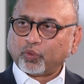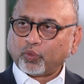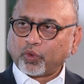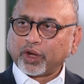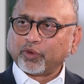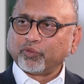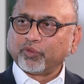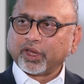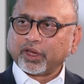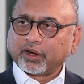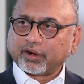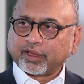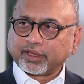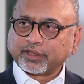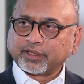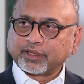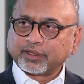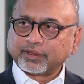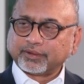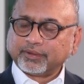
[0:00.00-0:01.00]
one way or
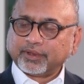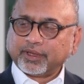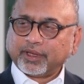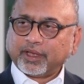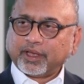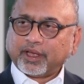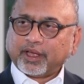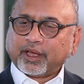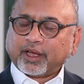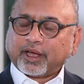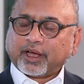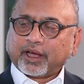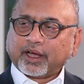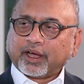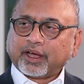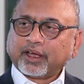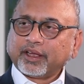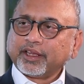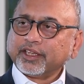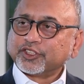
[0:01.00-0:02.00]

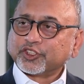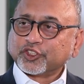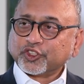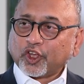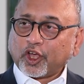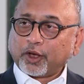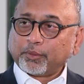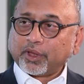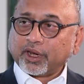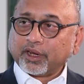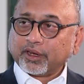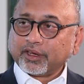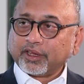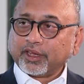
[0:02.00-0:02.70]
other. It's normal.